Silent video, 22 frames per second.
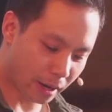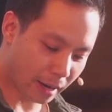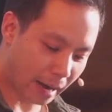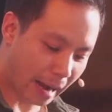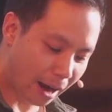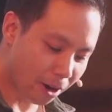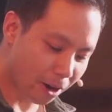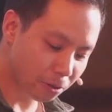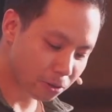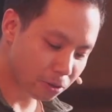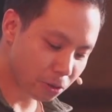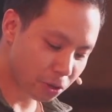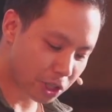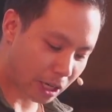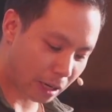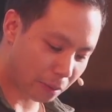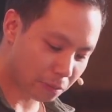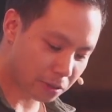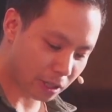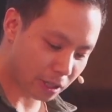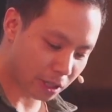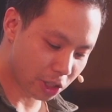And how do
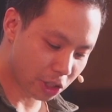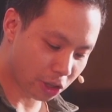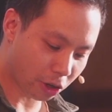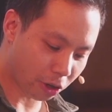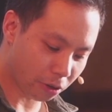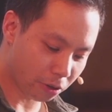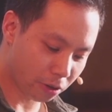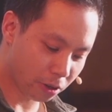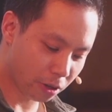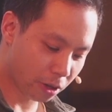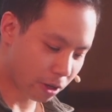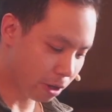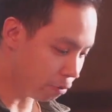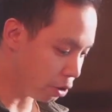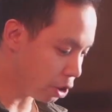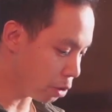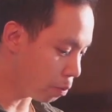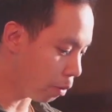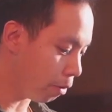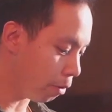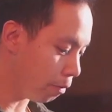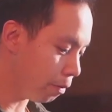James and John
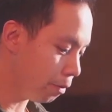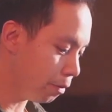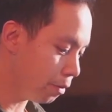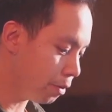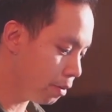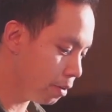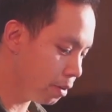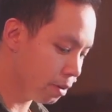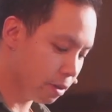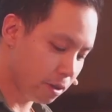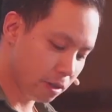respond?